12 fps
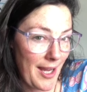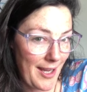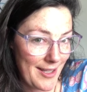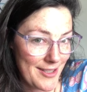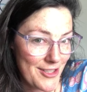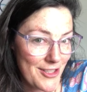
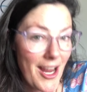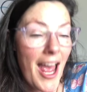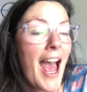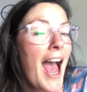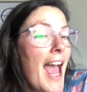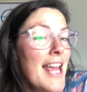age.
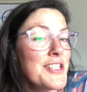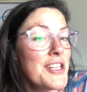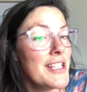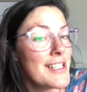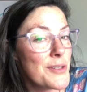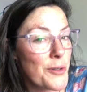Aging
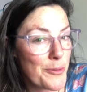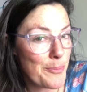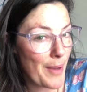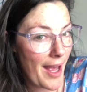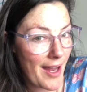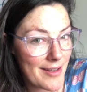is not a
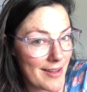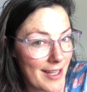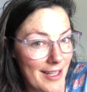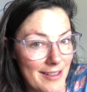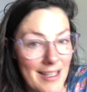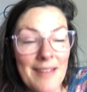bad
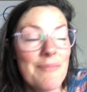thing.